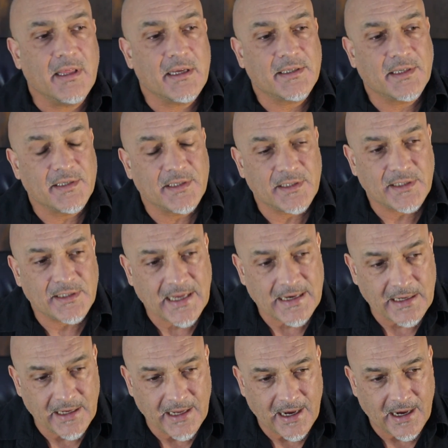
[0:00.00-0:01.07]
there's a
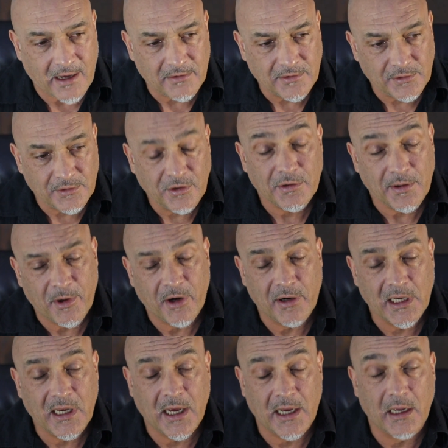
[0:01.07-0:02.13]
study out, not
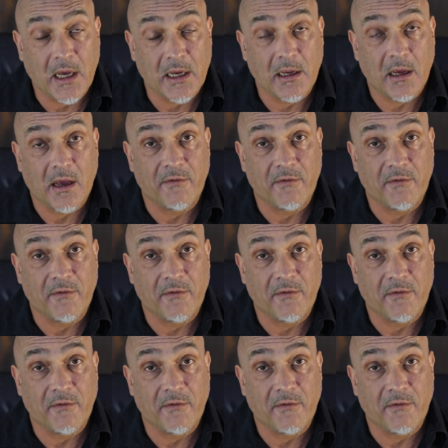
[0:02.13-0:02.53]
apparently, I,